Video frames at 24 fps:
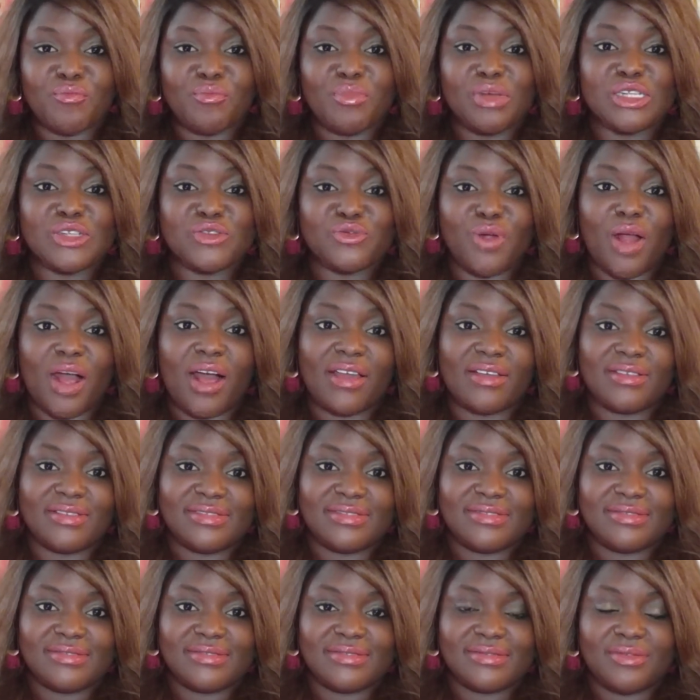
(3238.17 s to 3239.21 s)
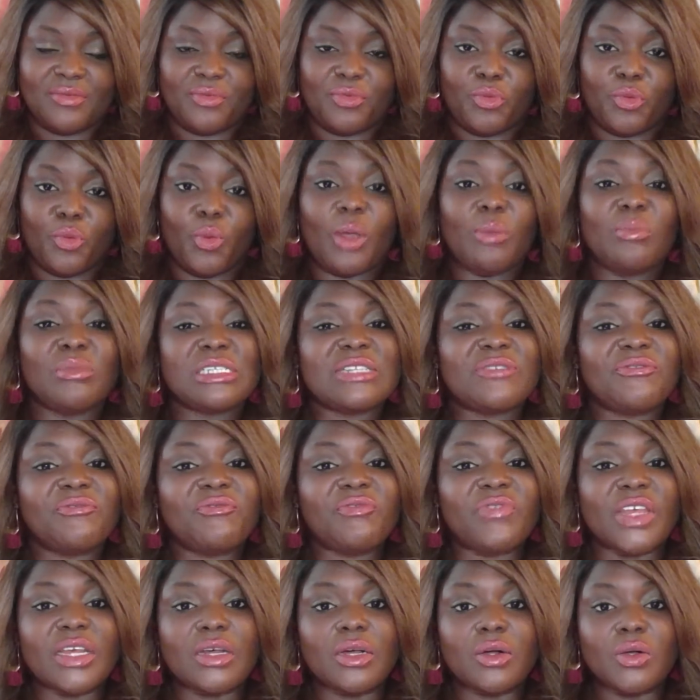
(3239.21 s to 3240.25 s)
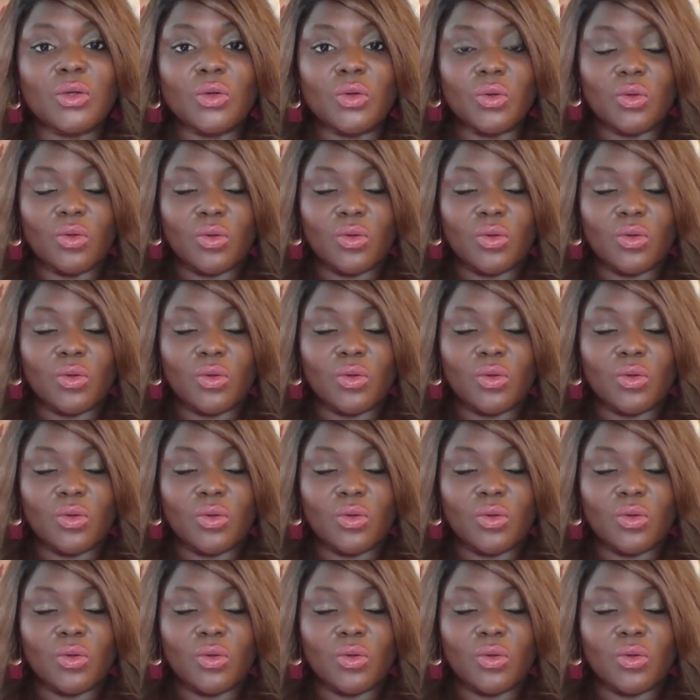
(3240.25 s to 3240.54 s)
must rise. We must fill